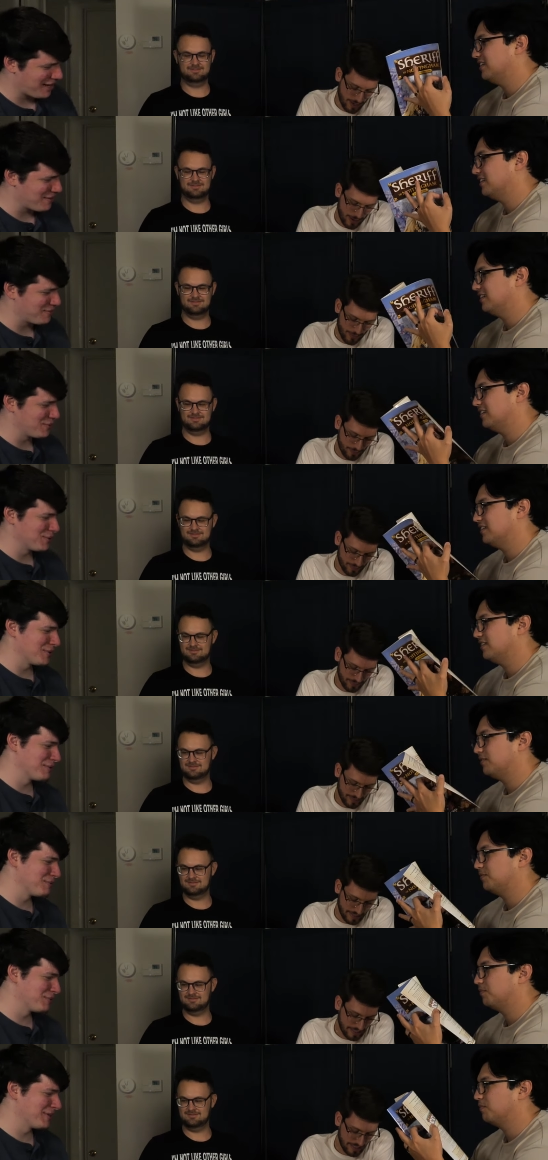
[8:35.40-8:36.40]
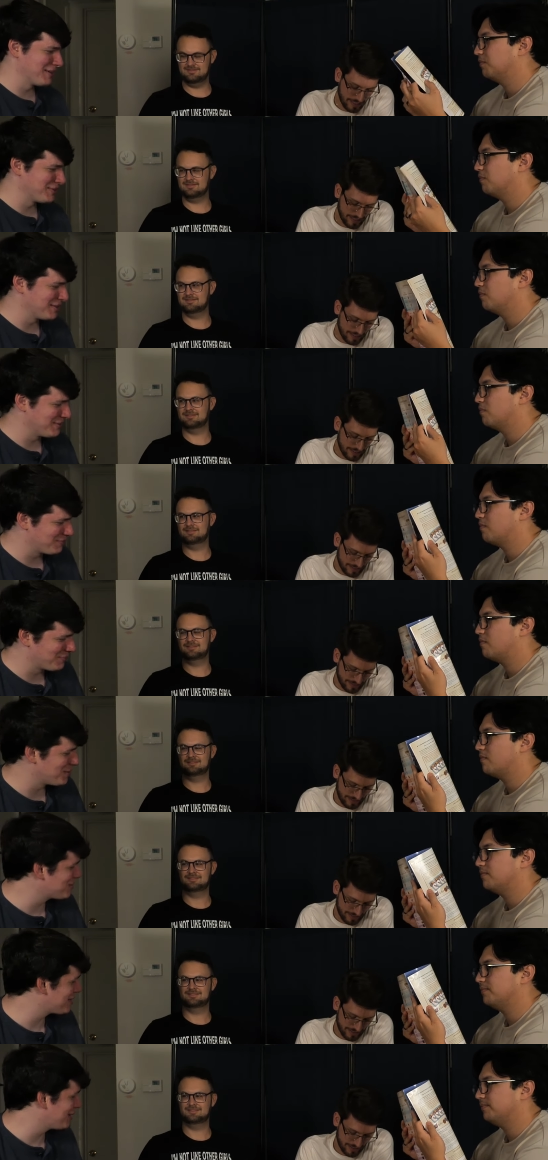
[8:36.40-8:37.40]
Speaker 1: have your whatever.
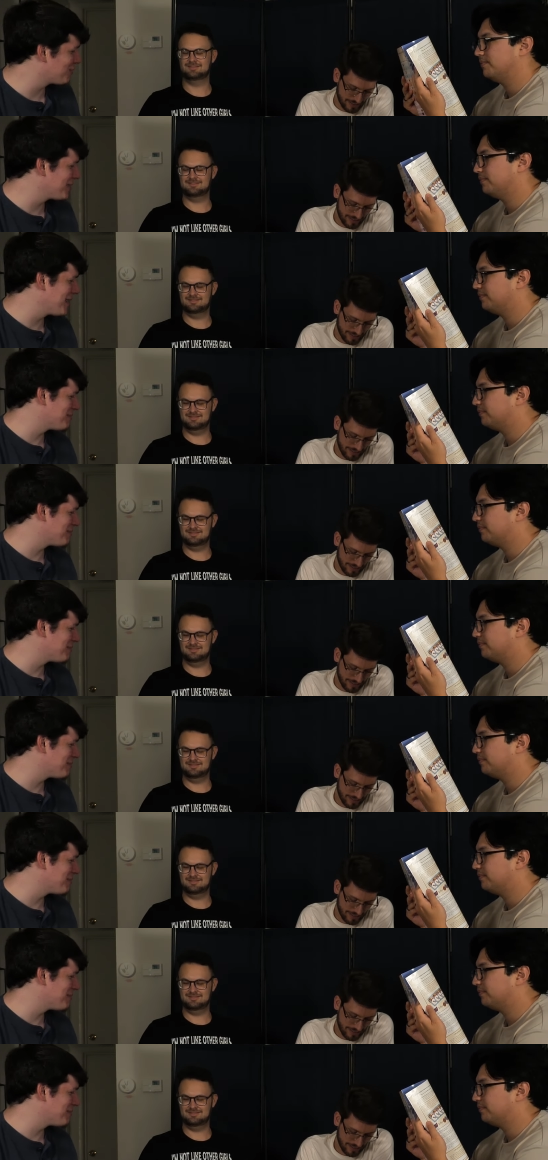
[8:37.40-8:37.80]
Would you say 3